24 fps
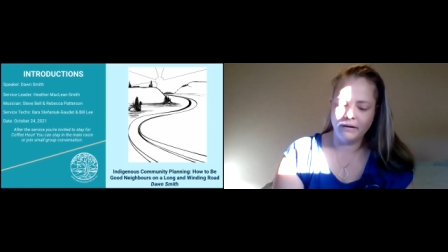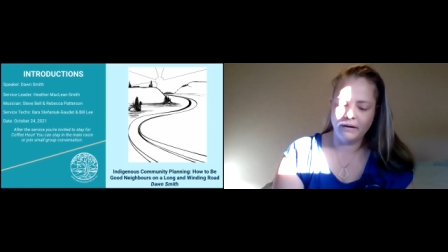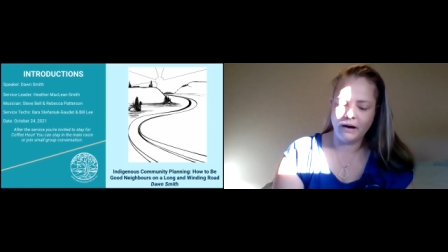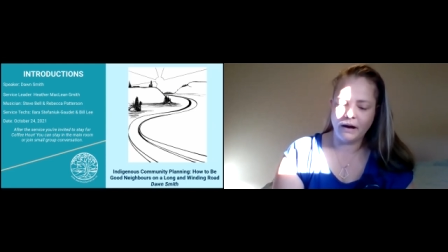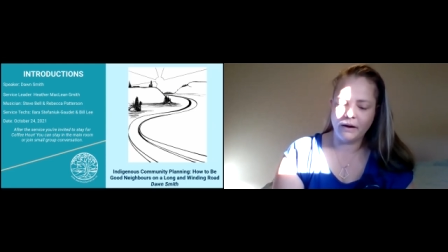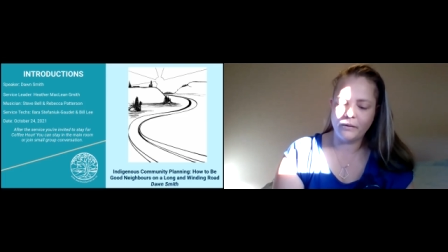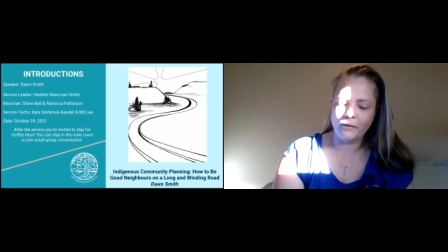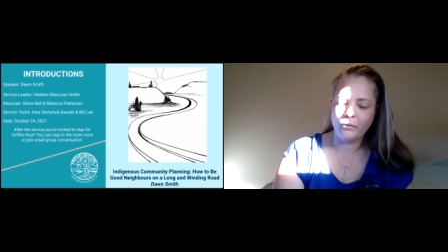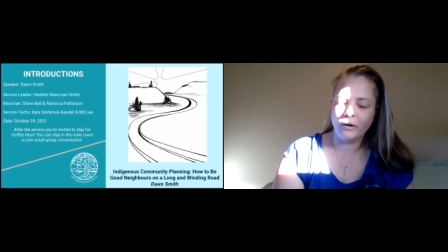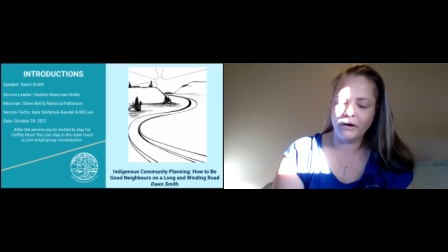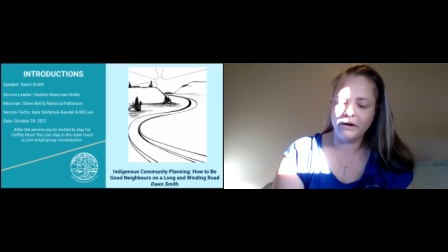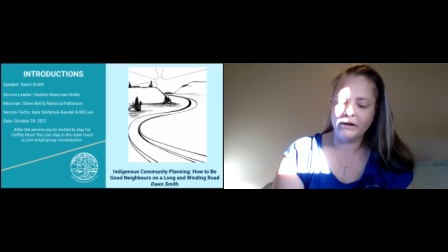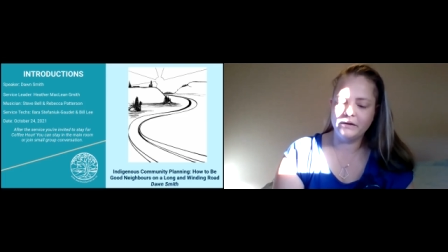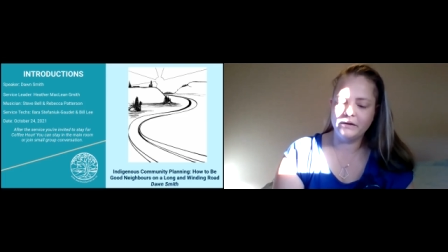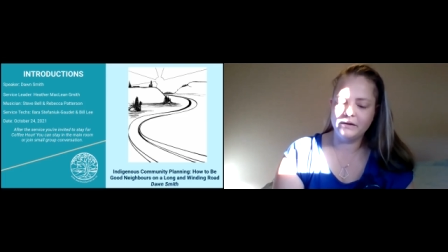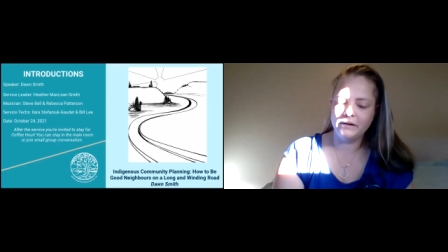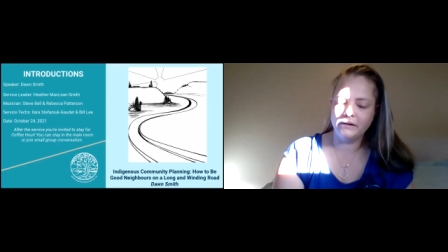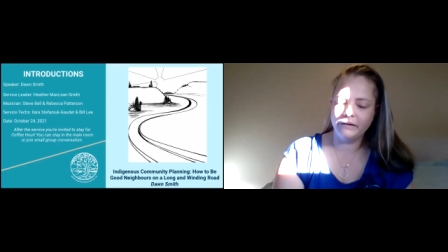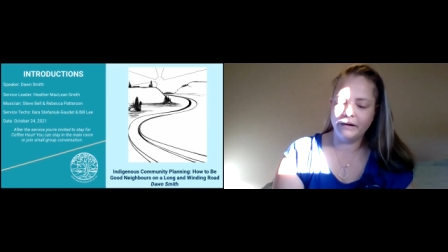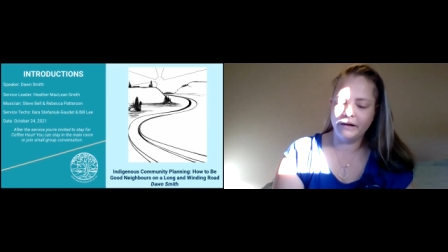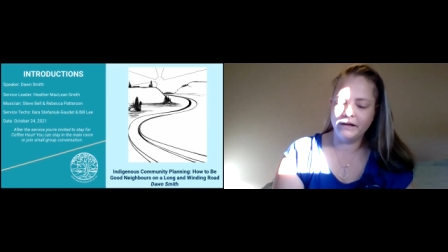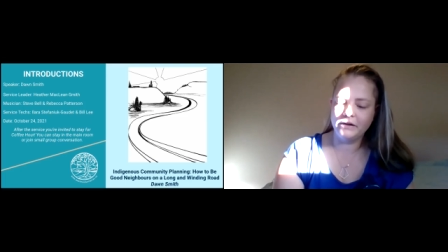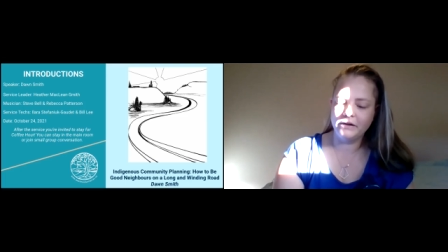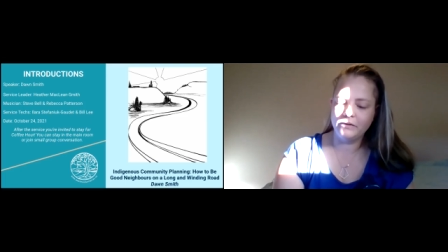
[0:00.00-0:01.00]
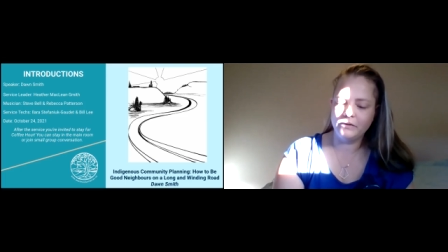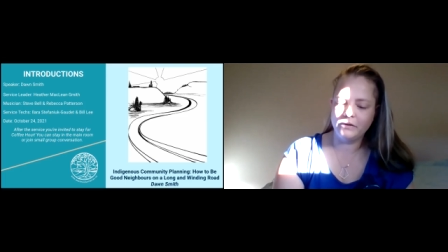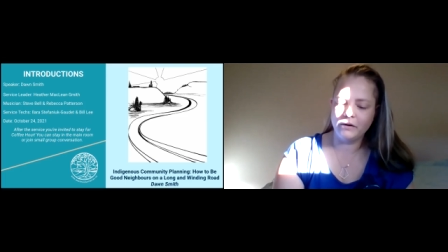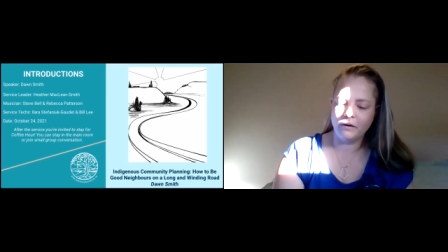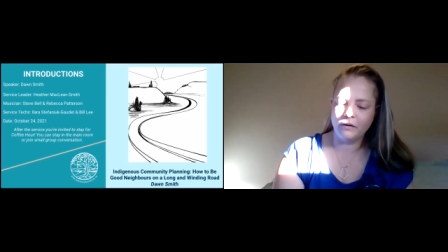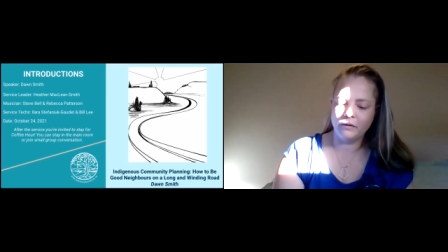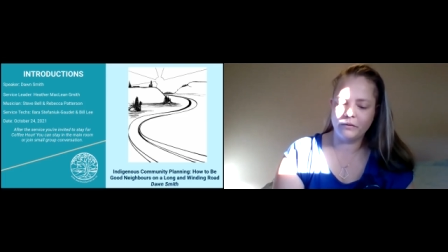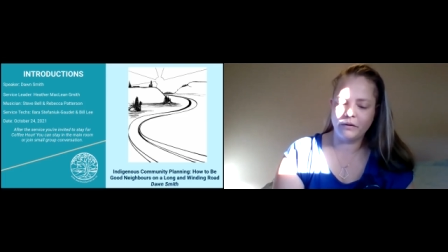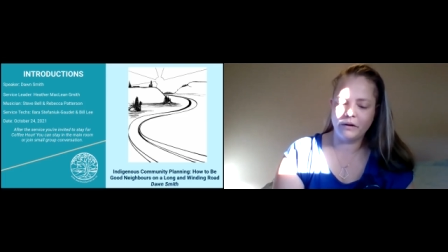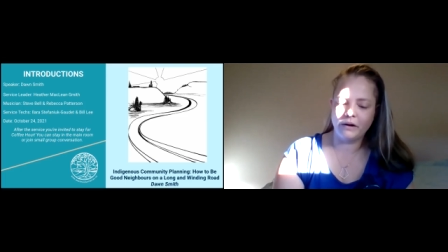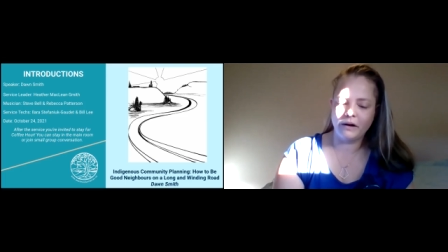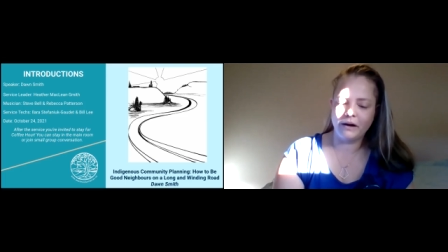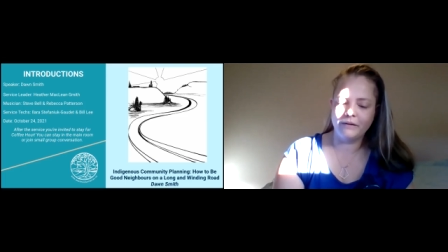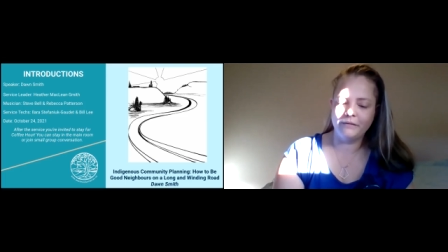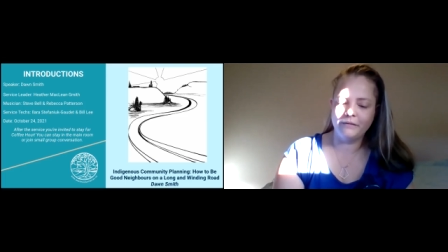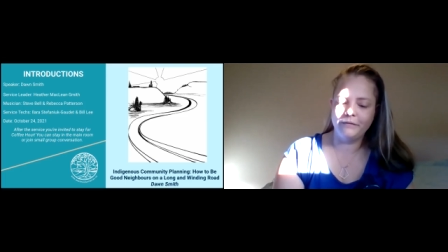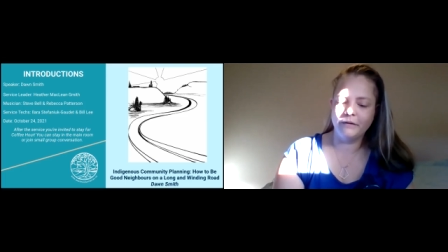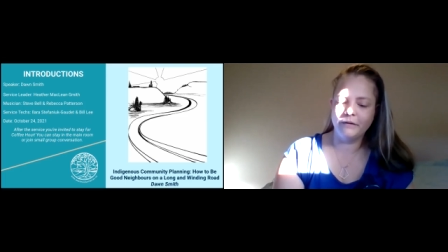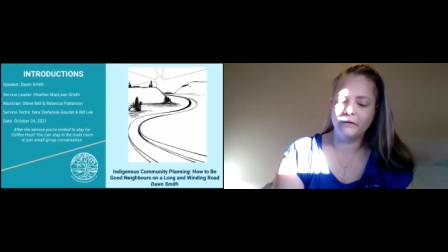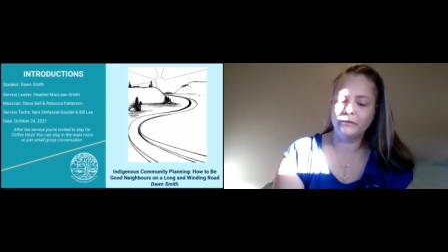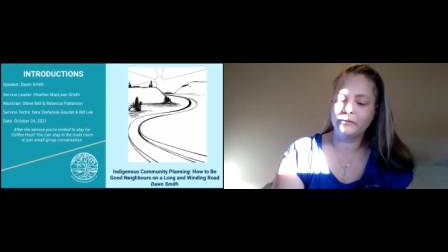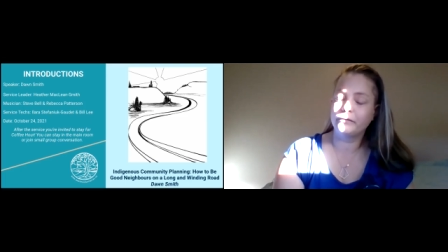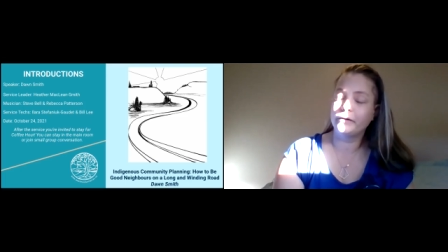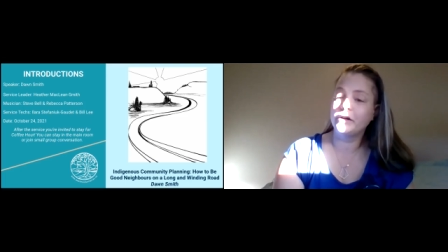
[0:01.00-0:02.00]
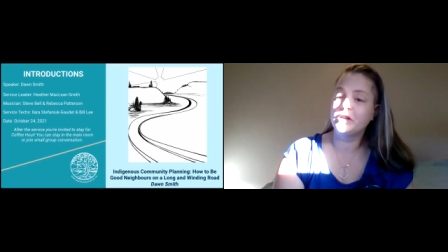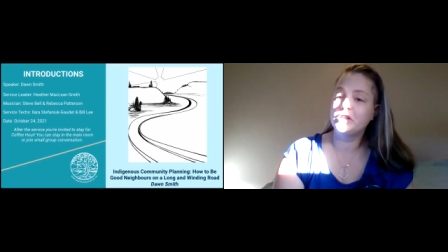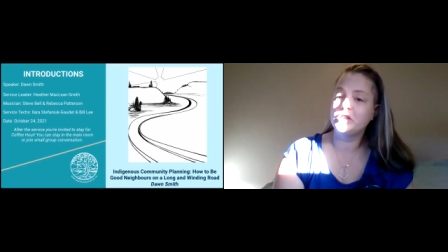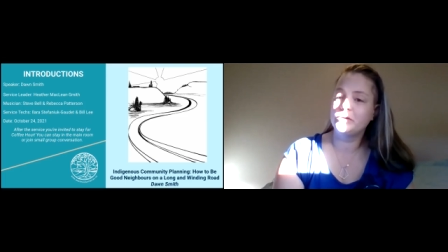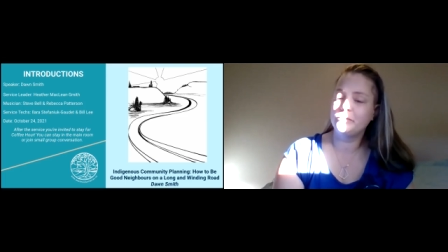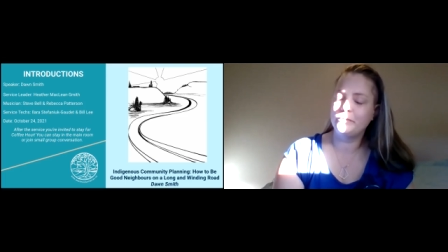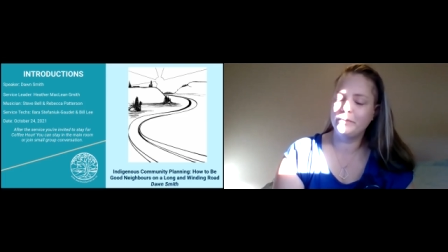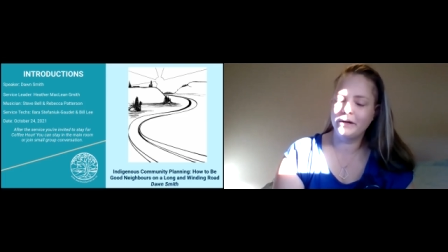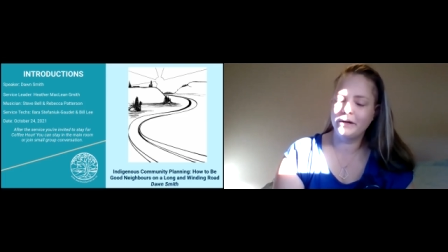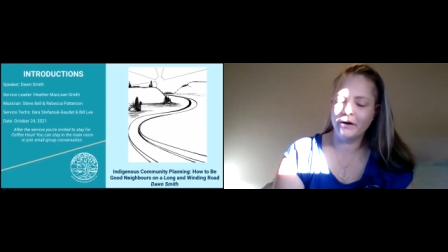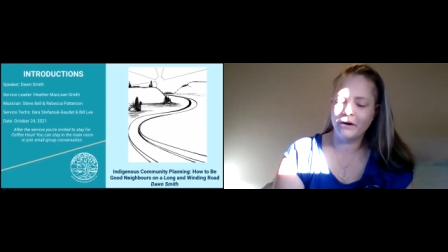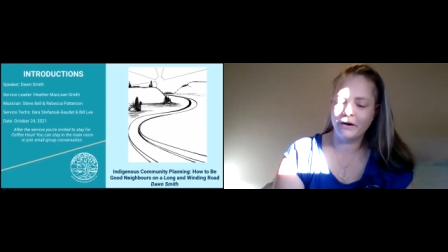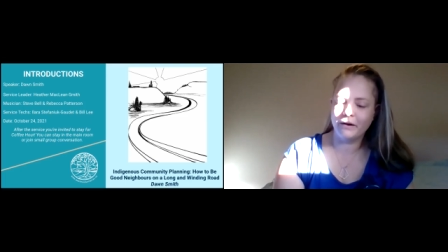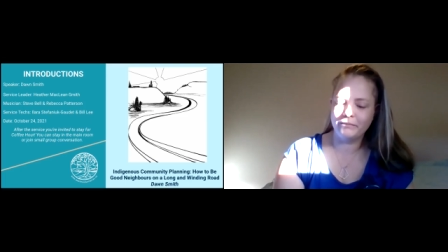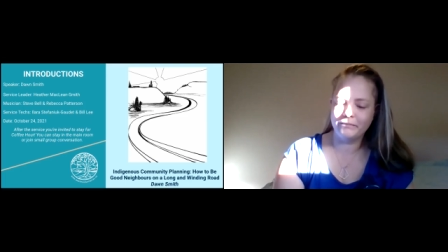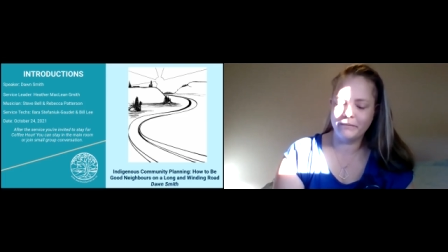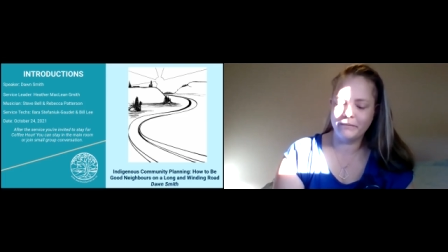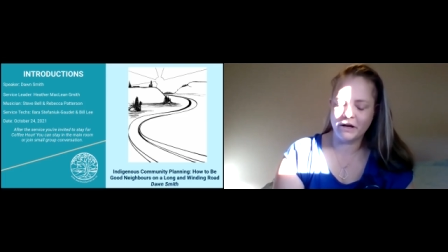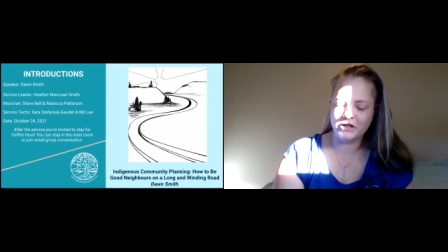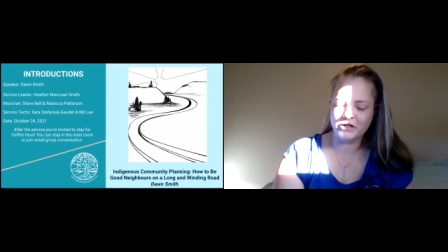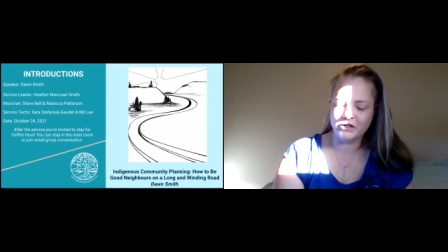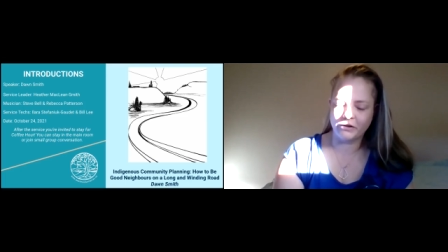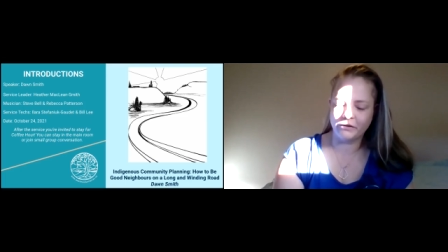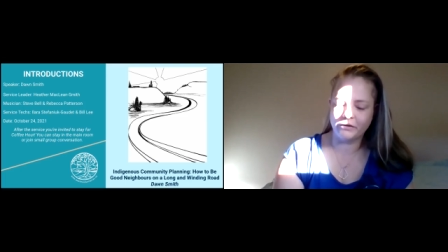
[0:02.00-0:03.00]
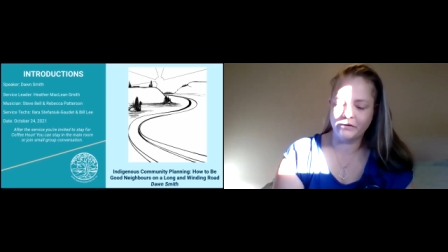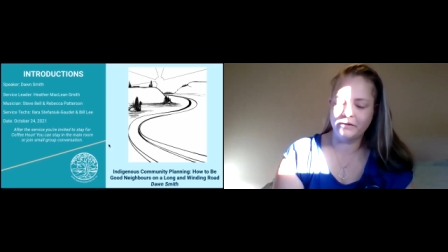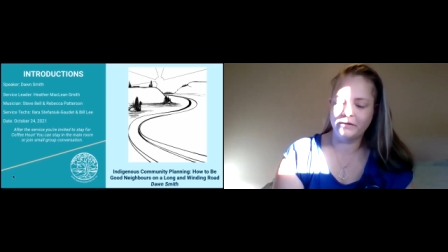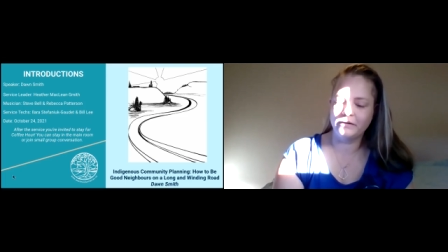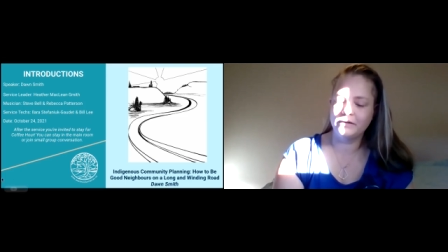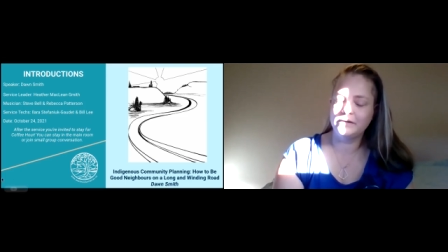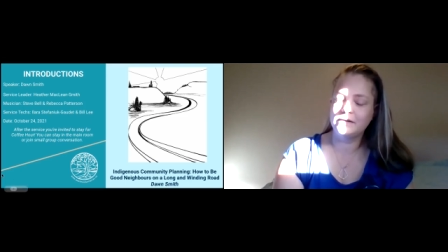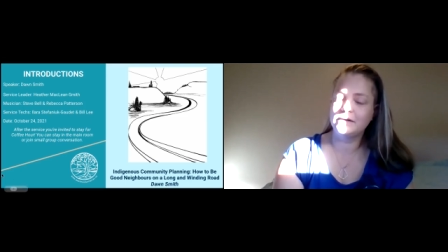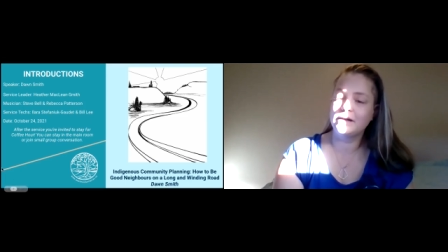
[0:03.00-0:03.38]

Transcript: I want to let you know that I feel rich beyond measures